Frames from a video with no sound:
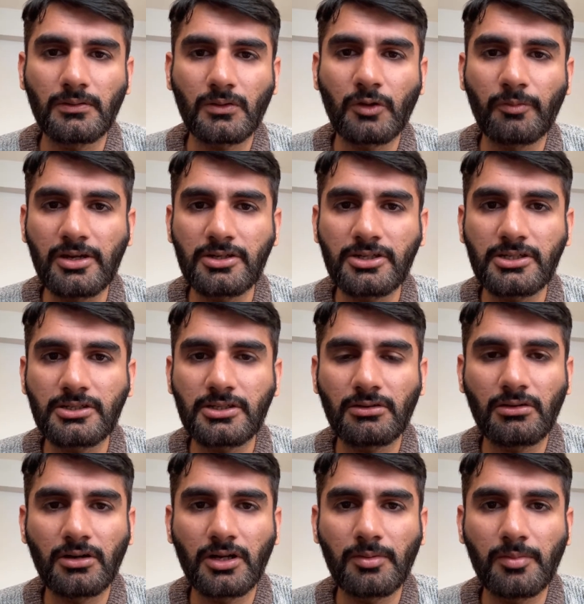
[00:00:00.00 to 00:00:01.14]
comment it
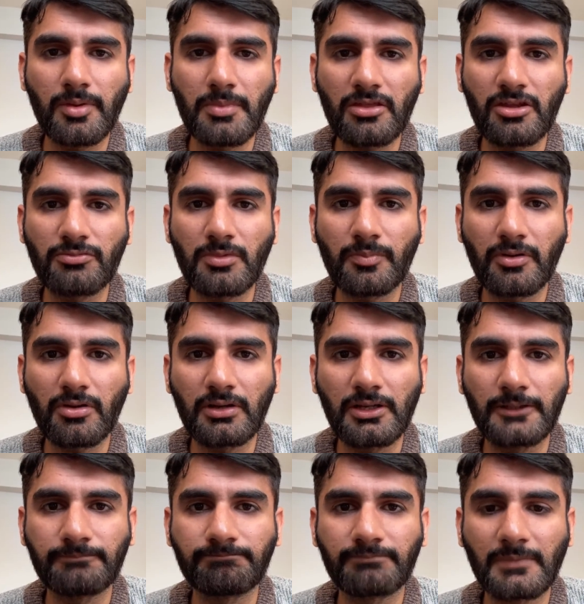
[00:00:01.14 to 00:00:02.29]
or maybe message me
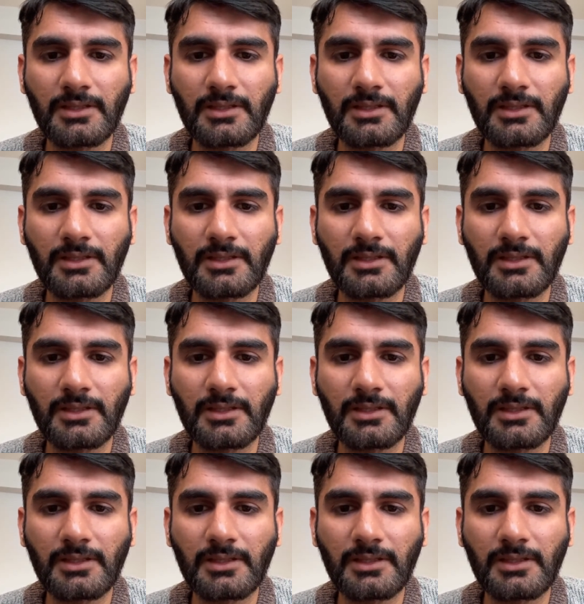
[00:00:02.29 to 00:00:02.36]
personally.